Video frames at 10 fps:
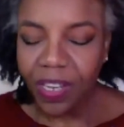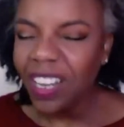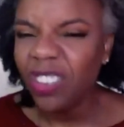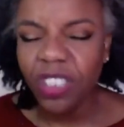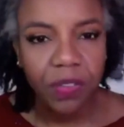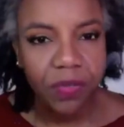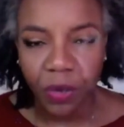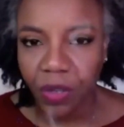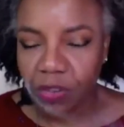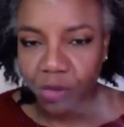She couldn't
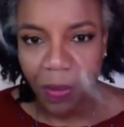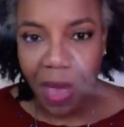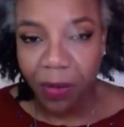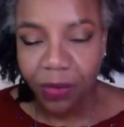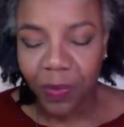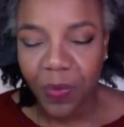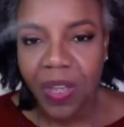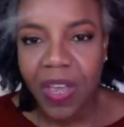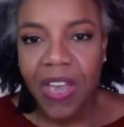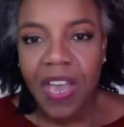figure that dream out.
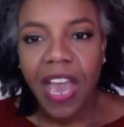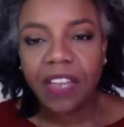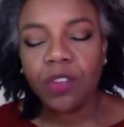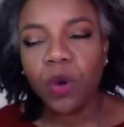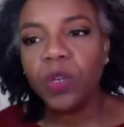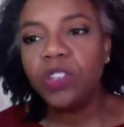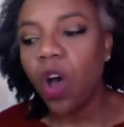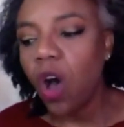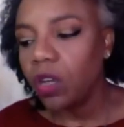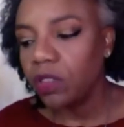And so we
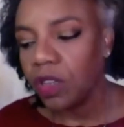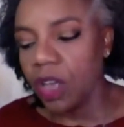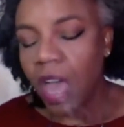talked.